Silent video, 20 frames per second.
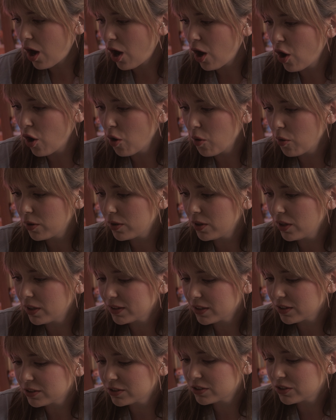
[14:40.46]
Oh,
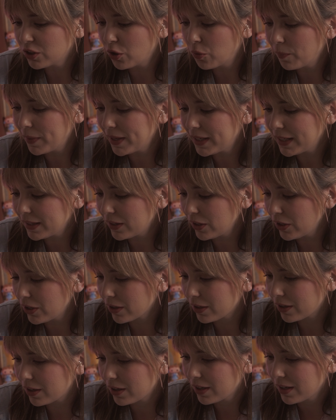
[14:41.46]
look, there's so many.
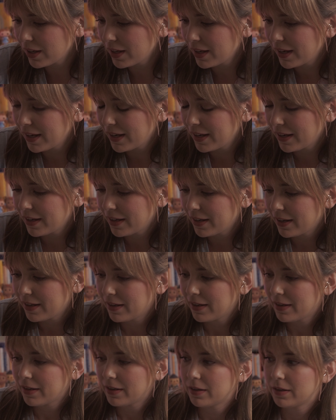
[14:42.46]
Look.
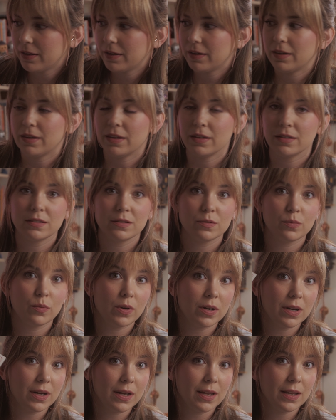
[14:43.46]
This
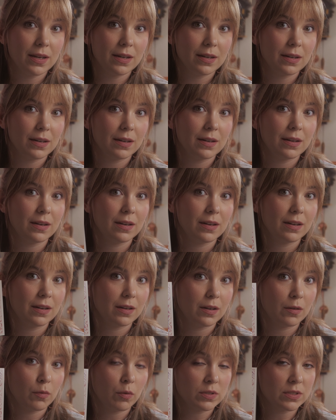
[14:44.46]
one
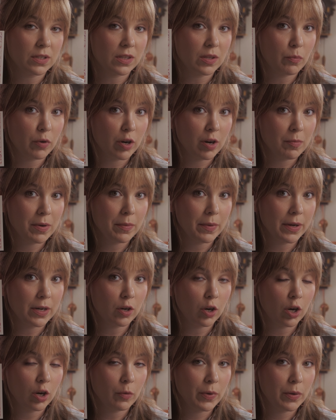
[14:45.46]
was on the Barbie red
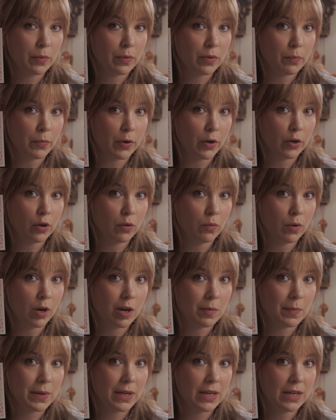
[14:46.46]
carpet with Margot
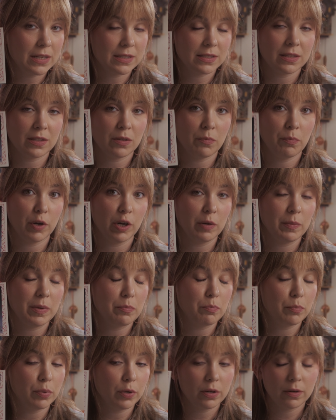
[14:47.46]
Robbie. It's in the Barbie
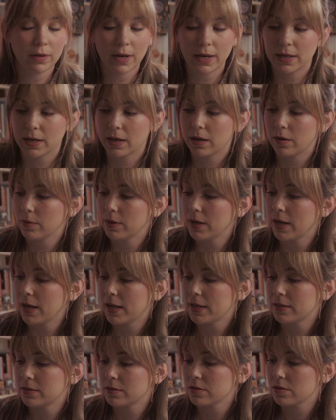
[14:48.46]
book right now,
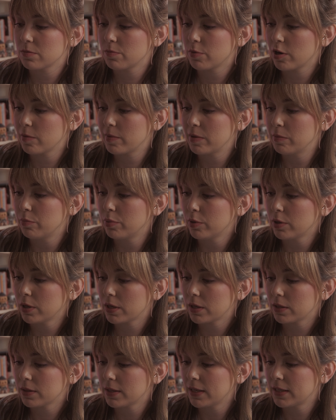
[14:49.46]
guys. There's a Barbie
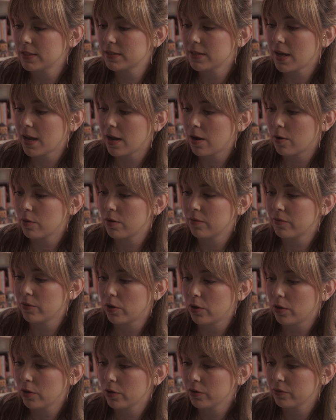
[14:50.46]
book that is out of
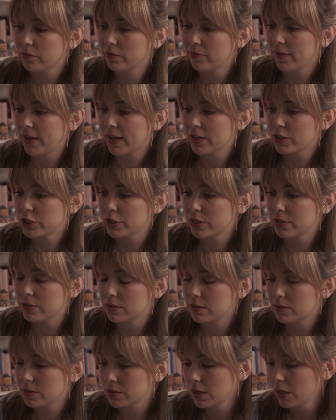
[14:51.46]
all her
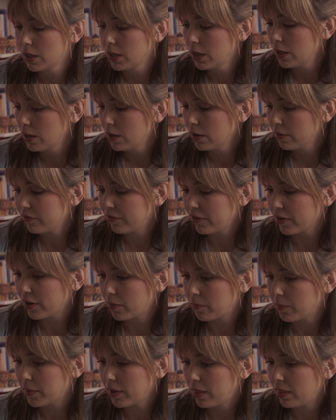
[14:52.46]
fashions
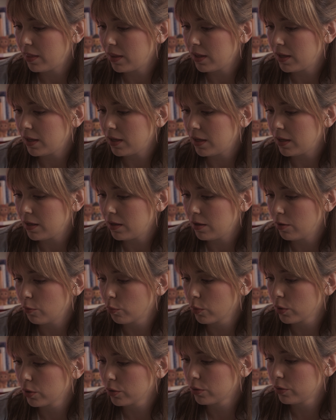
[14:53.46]
from the
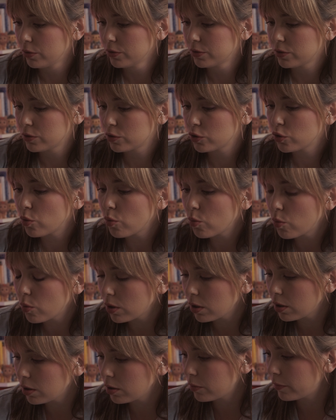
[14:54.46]
world
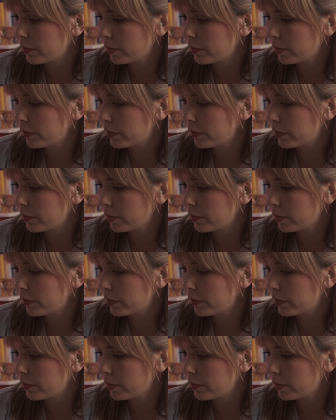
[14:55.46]
tour,